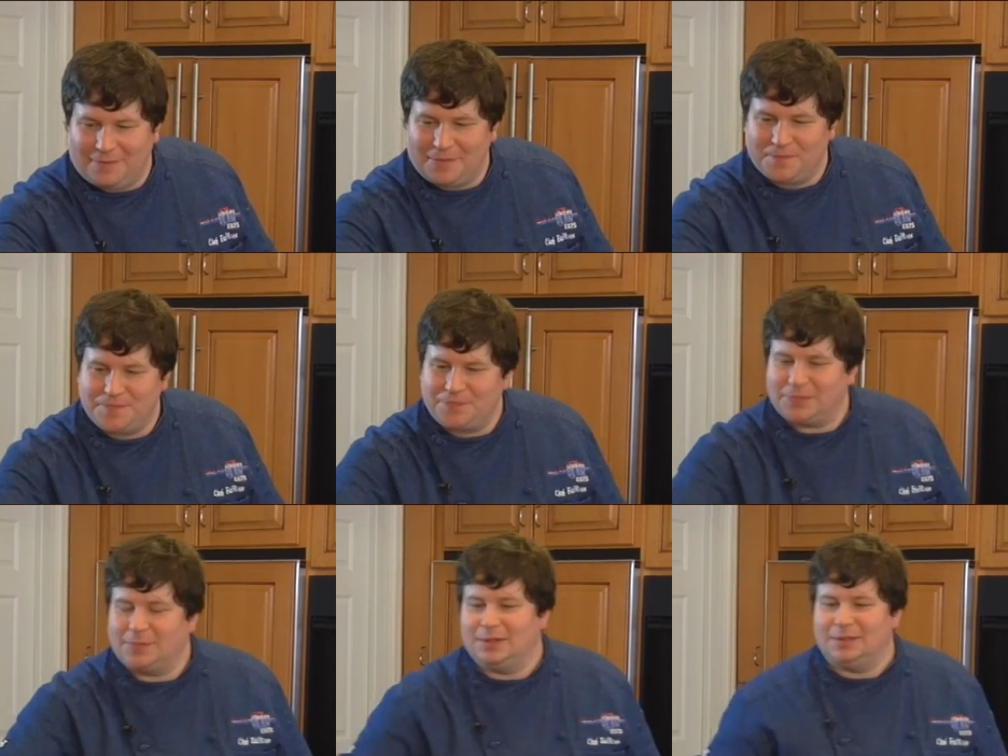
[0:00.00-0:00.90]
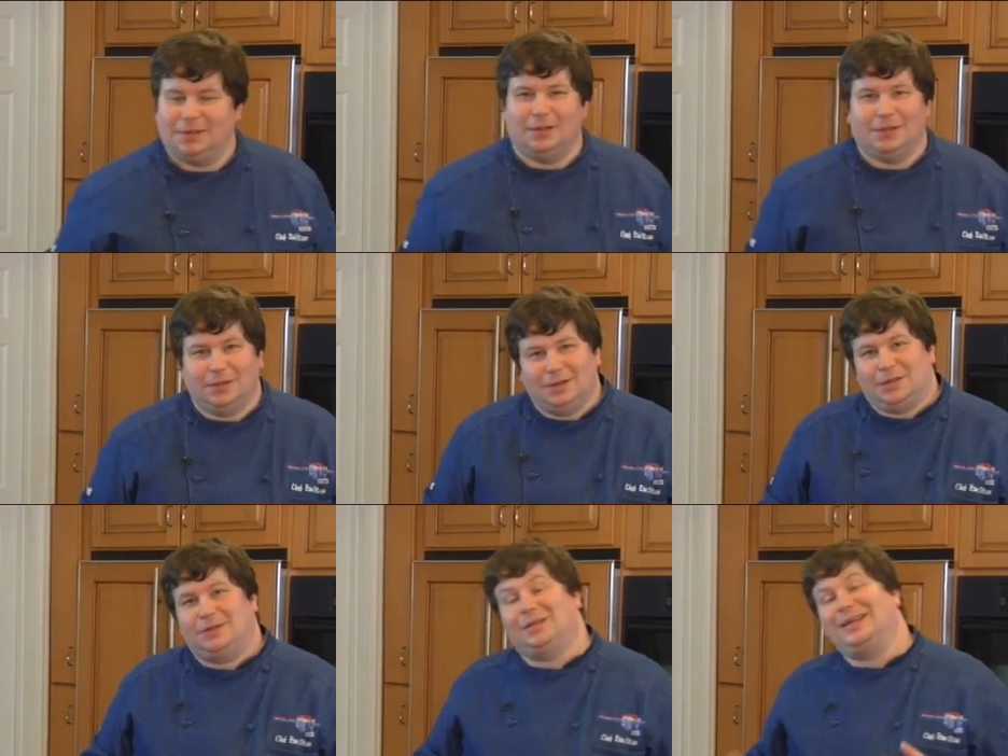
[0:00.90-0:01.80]
heaven.
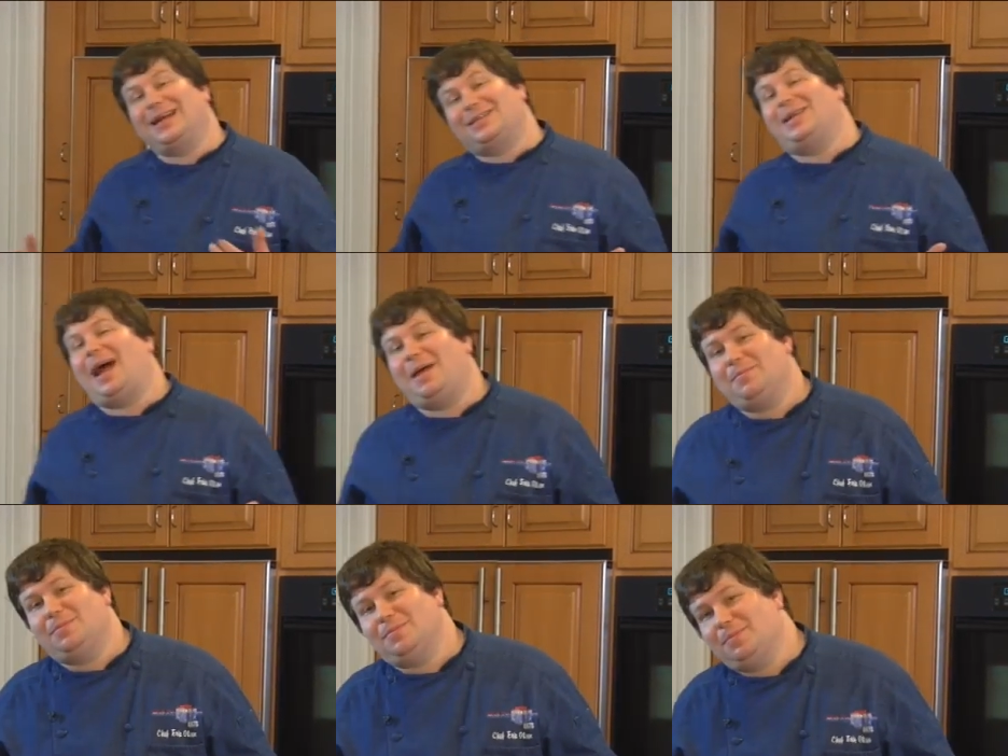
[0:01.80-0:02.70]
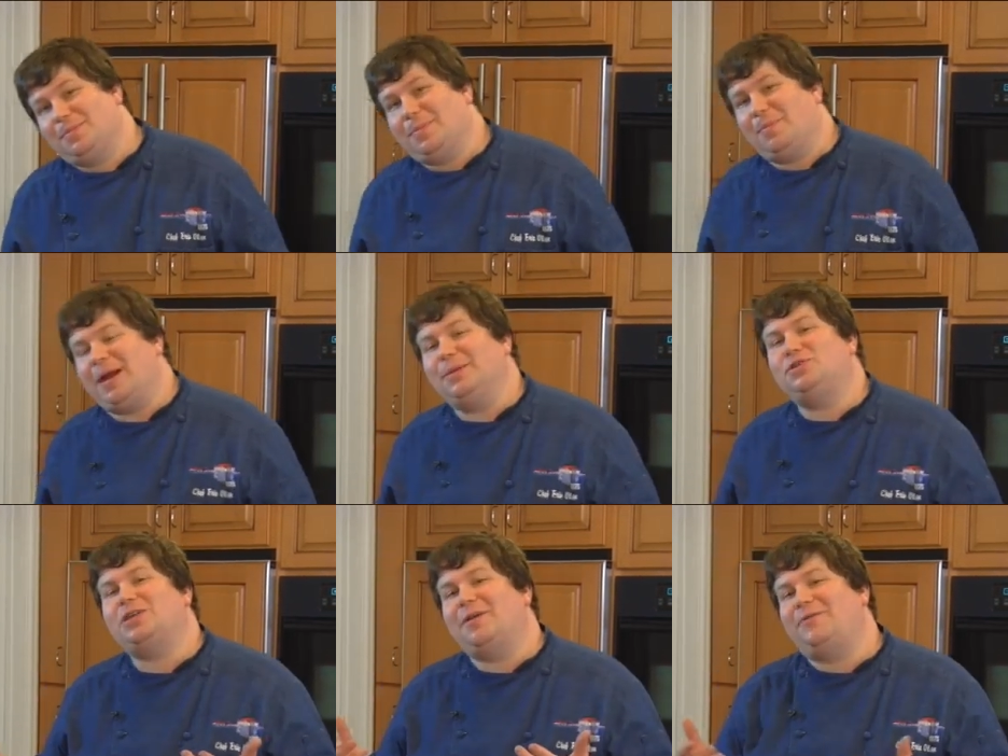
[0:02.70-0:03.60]
Till next time, my name's
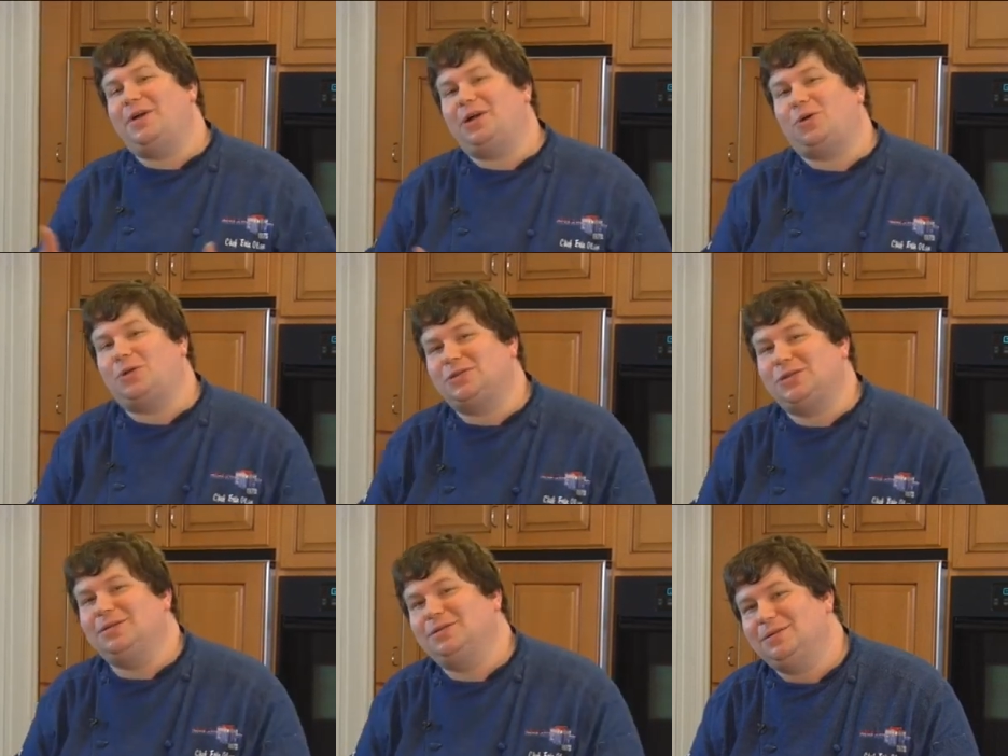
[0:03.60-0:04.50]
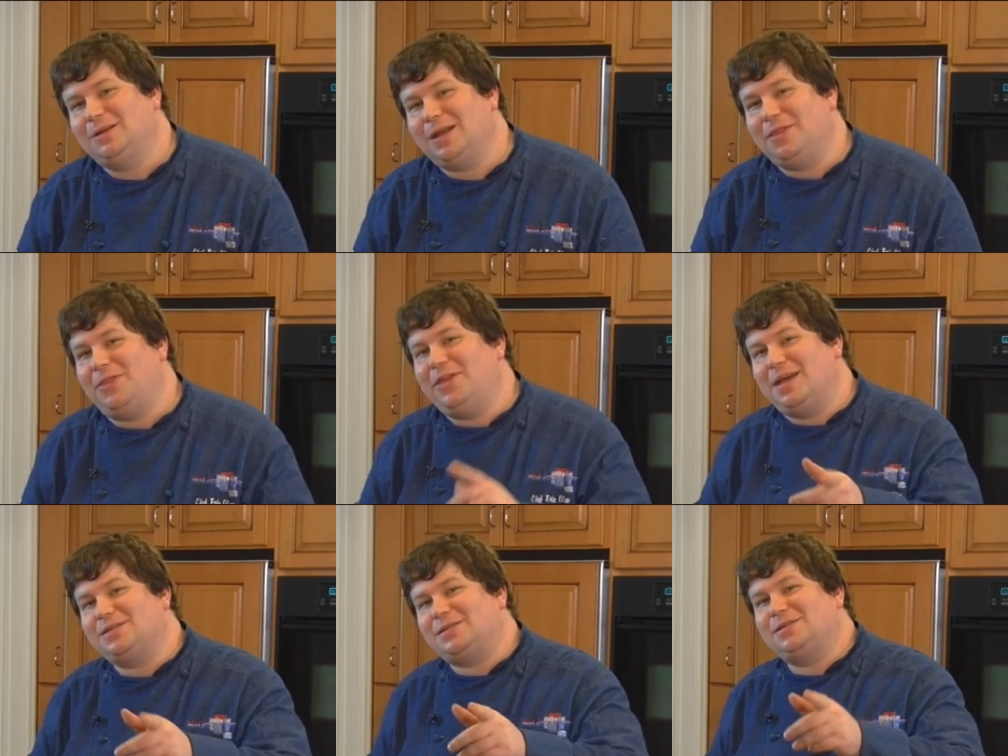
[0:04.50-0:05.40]
Chef Eric Olson, and
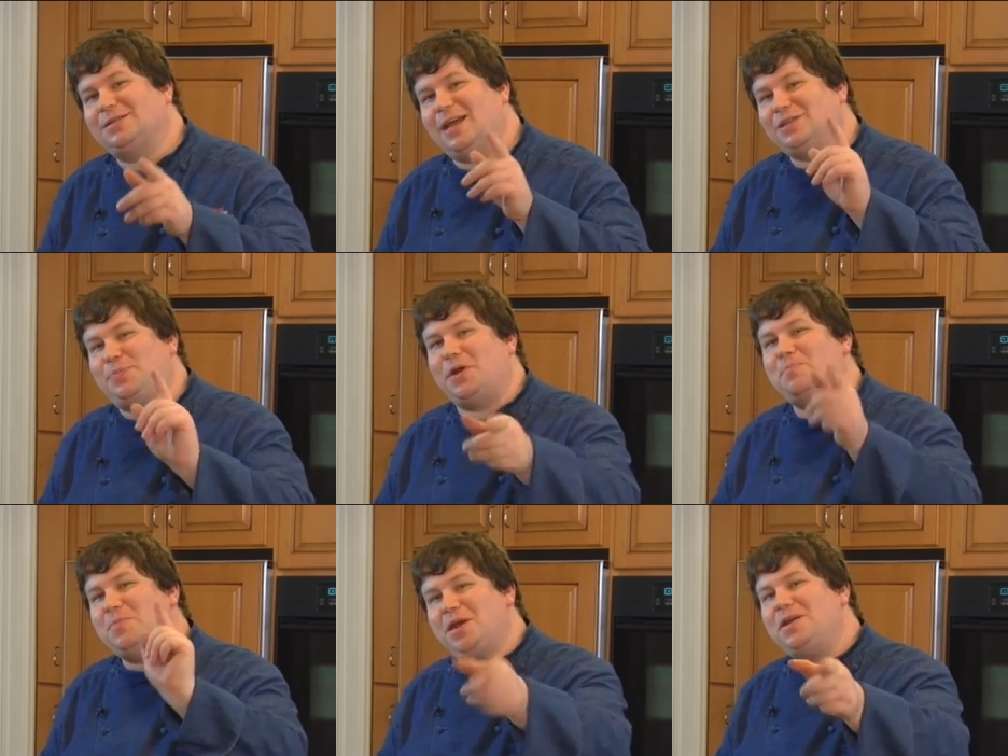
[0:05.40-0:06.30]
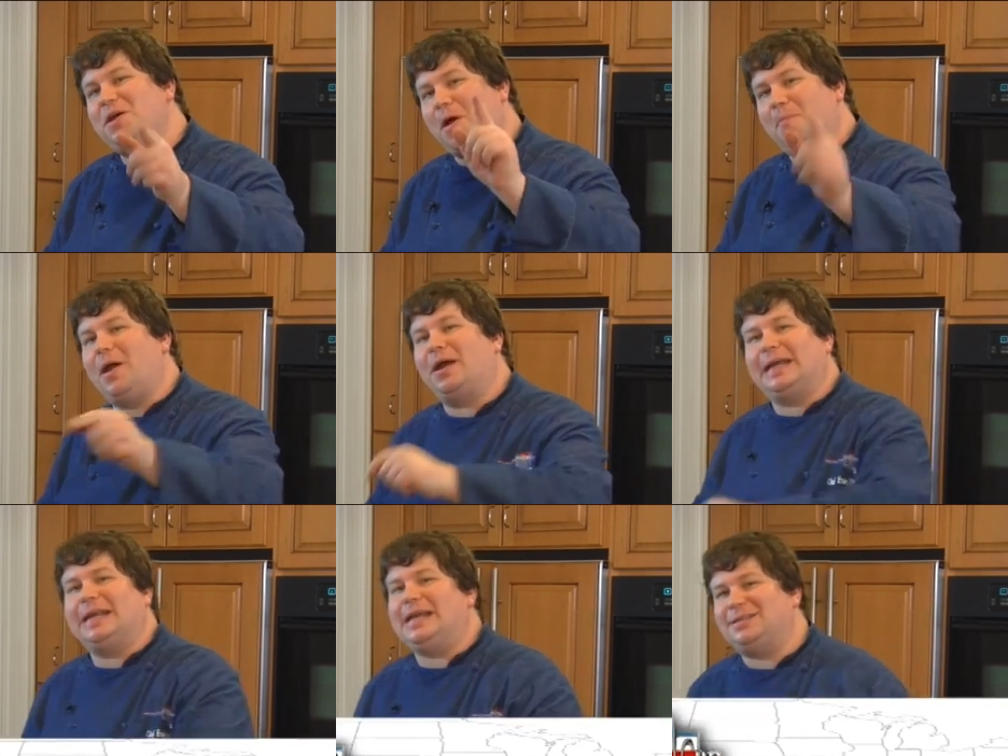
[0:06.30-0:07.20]
this has been Mid-American